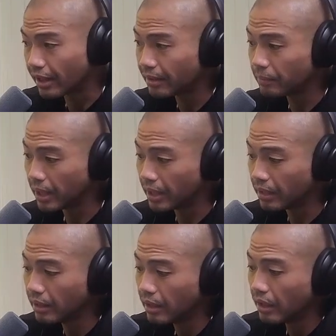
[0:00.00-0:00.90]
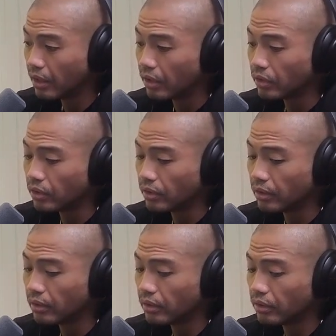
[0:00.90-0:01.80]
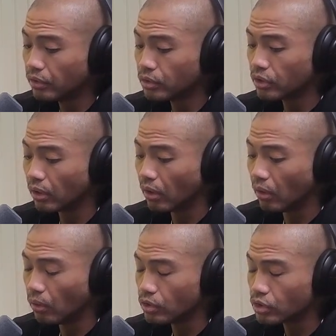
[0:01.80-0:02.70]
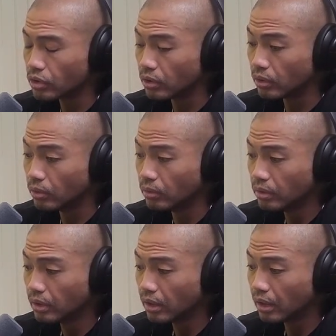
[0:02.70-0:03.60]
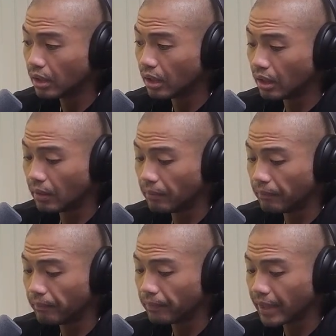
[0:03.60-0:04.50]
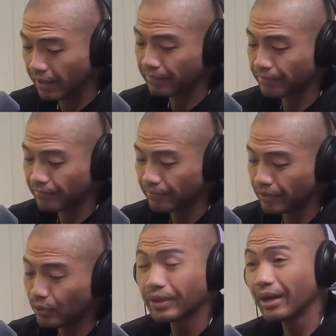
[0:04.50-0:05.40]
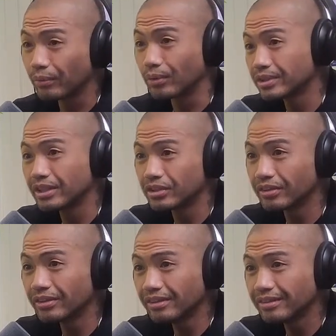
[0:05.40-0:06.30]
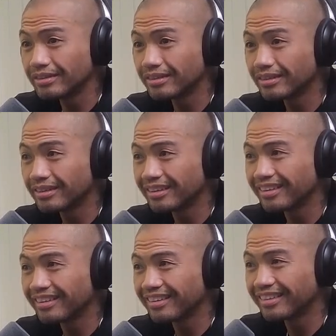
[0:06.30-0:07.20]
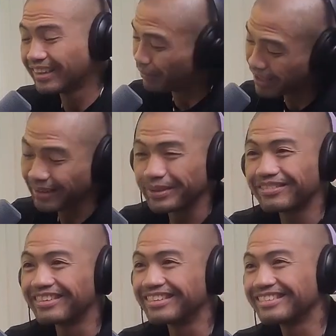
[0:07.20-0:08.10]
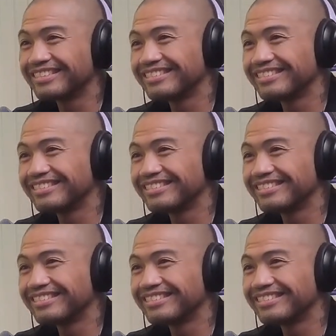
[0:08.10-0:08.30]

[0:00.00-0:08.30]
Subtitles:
that, but you should also, if you can't roast each other, then we can't be friends.